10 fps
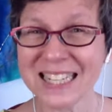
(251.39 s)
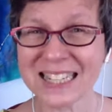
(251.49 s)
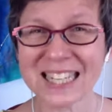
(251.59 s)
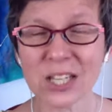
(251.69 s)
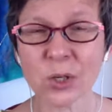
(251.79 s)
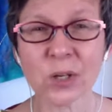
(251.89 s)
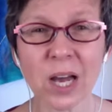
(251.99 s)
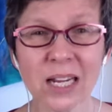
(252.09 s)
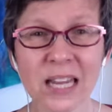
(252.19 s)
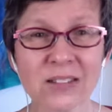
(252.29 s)
Like, you're
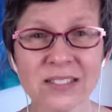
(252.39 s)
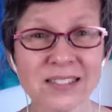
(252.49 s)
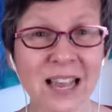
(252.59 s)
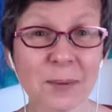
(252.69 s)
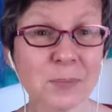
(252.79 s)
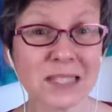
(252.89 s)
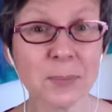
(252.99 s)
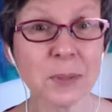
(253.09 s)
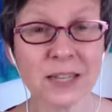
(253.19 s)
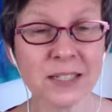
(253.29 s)
not allowed to say, I'm
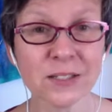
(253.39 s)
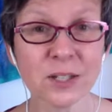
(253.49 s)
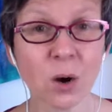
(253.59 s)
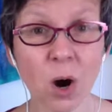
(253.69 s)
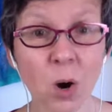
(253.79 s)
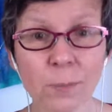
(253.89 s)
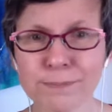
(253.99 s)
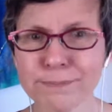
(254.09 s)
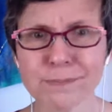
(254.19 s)
sleepy, I need to go home.